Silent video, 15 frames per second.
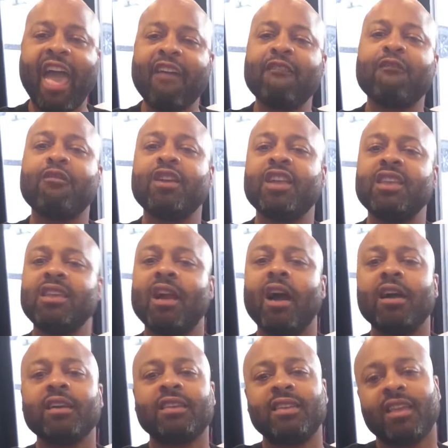Every
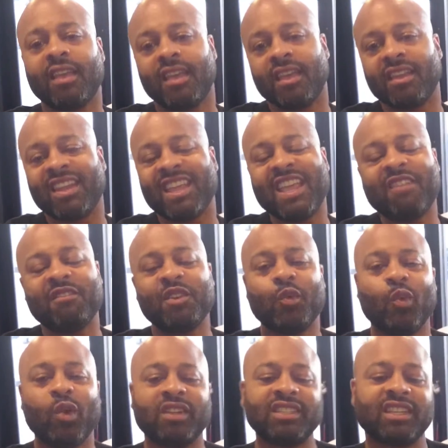young kid, even the
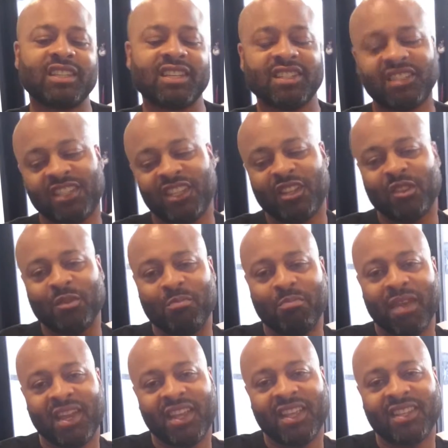ones that's considered the
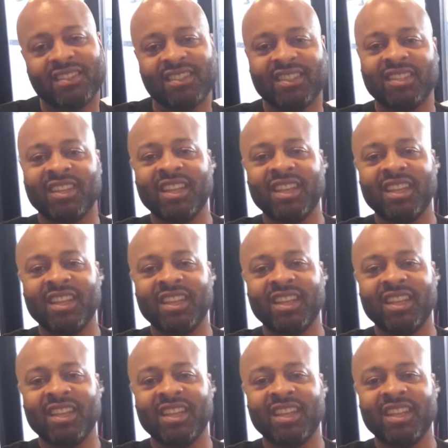menace